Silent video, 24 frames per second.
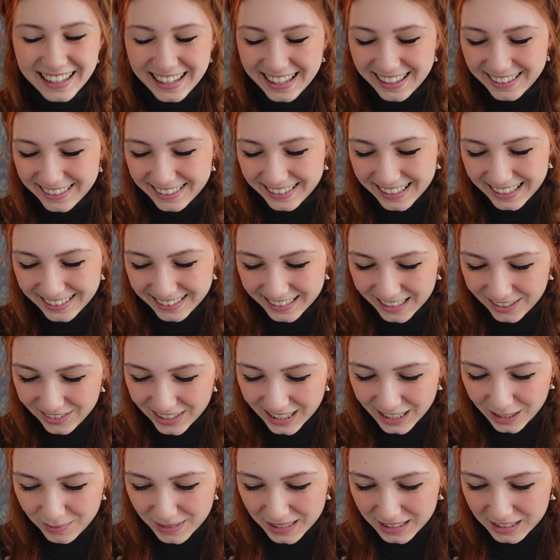and then they
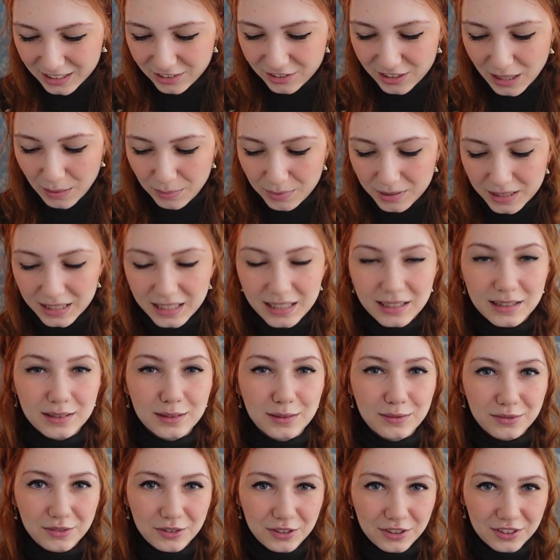recommend the Japanese
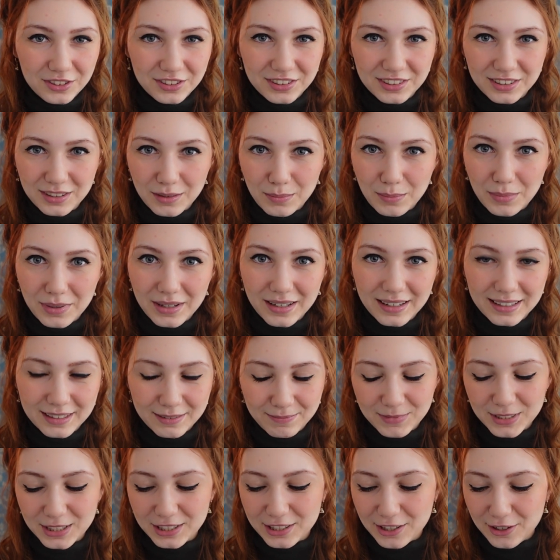version, but
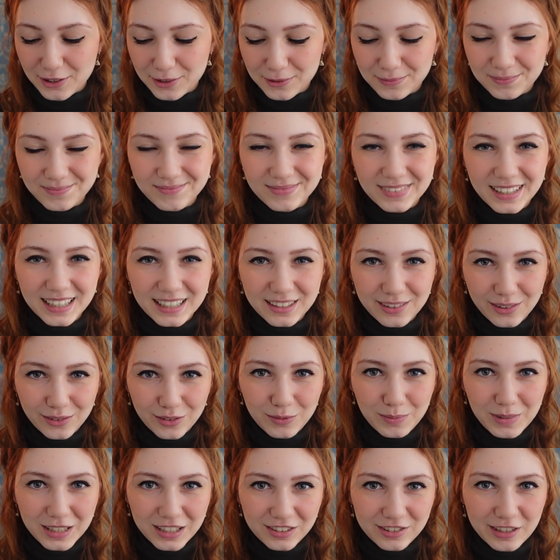you know, I don't
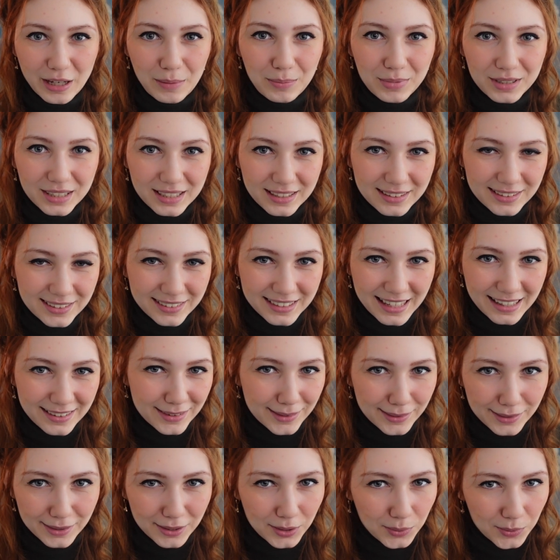speak Japanese, so that's
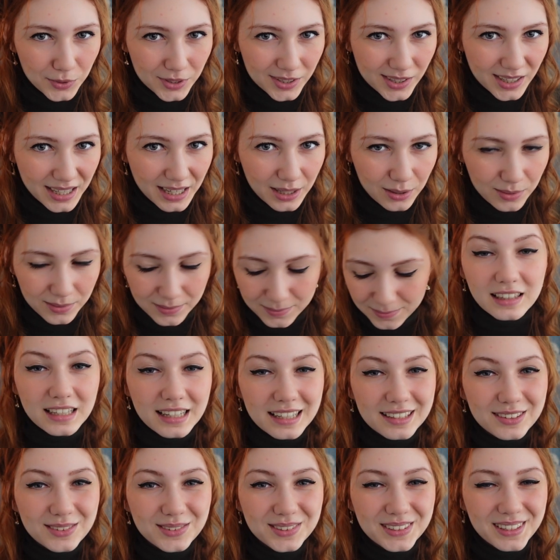not going to work out. The
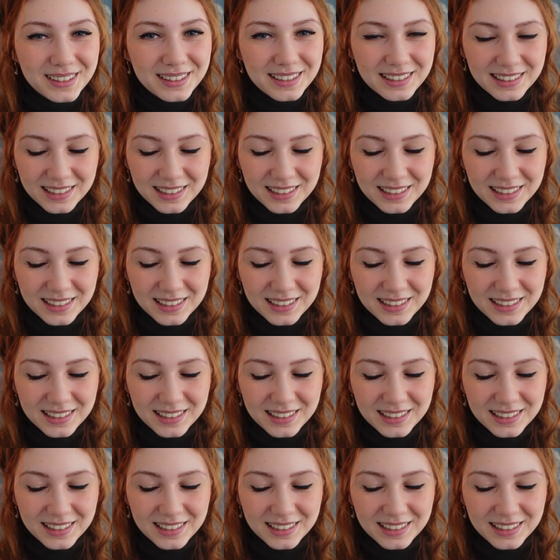next one on the